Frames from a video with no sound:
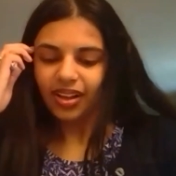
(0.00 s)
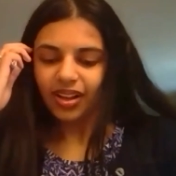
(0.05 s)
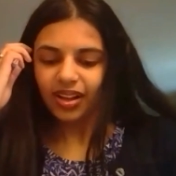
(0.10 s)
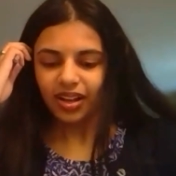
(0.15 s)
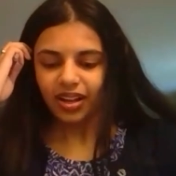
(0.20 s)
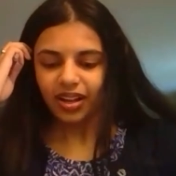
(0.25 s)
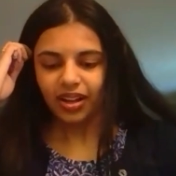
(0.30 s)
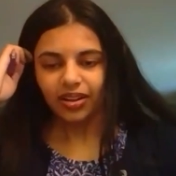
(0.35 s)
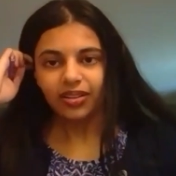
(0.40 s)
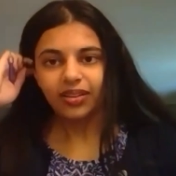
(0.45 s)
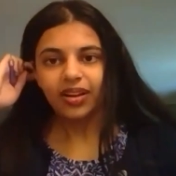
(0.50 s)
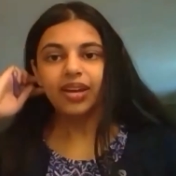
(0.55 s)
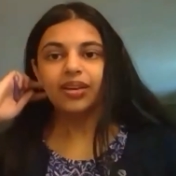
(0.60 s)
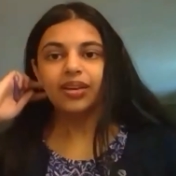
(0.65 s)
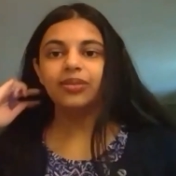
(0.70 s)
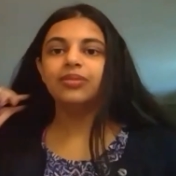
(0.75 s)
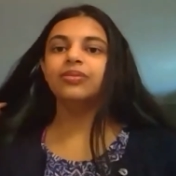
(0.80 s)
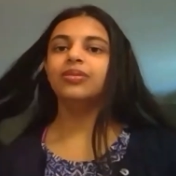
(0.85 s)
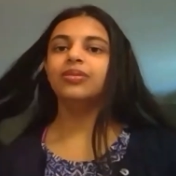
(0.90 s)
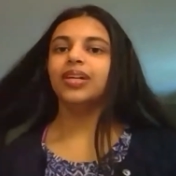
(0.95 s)
All right.
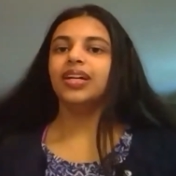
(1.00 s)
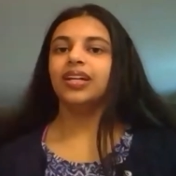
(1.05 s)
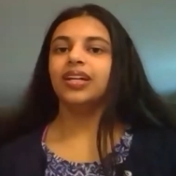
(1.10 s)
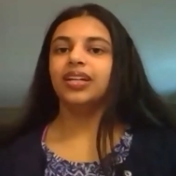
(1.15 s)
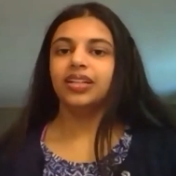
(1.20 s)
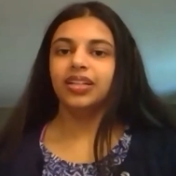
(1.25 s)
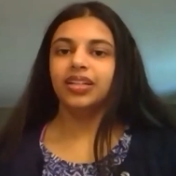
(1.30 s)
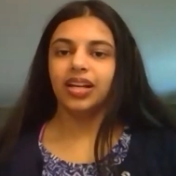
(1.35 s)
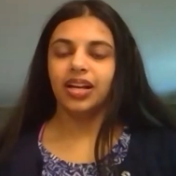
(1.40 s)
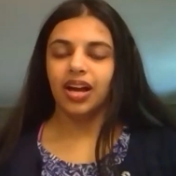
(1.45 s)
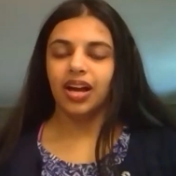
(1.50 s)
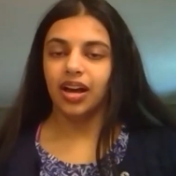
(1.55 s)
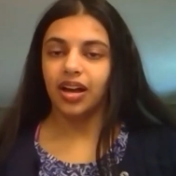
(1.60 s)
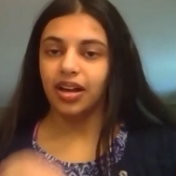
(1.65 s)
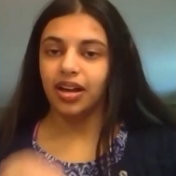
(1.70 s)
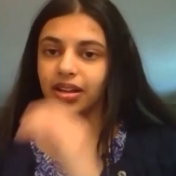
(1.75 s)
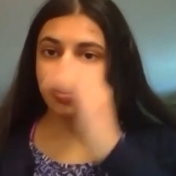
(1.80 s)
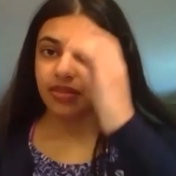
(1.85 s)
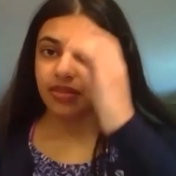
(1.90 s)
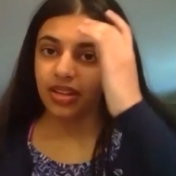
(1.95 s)
Well,
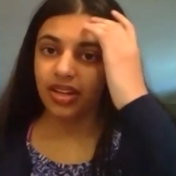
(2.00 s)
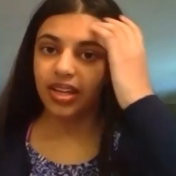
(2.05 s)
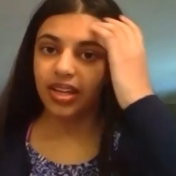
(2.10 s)
can I